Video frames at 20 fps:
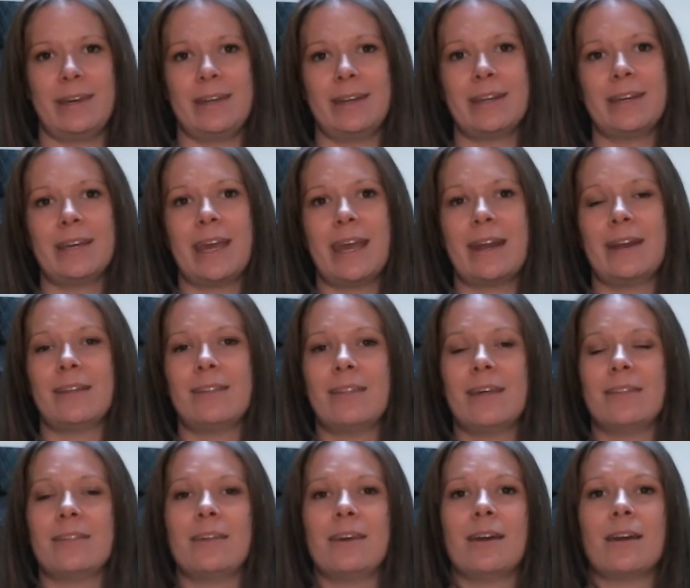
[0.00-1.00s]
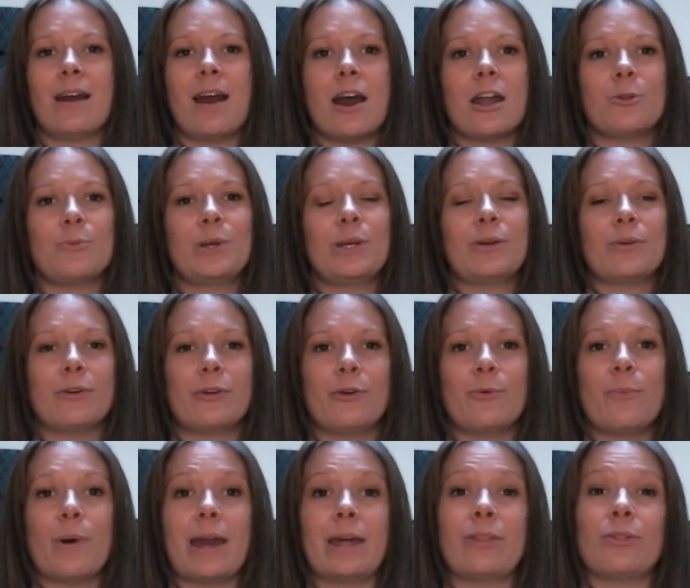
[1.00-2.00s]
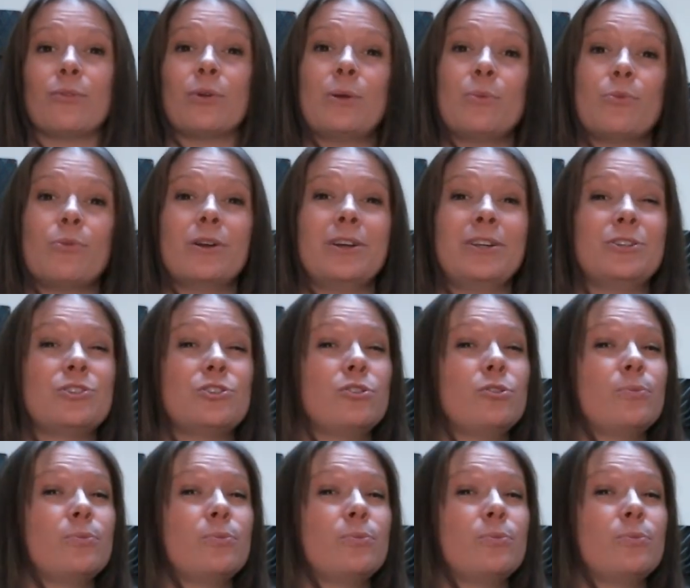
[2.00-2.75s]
indicated that the economy grew by 3.2%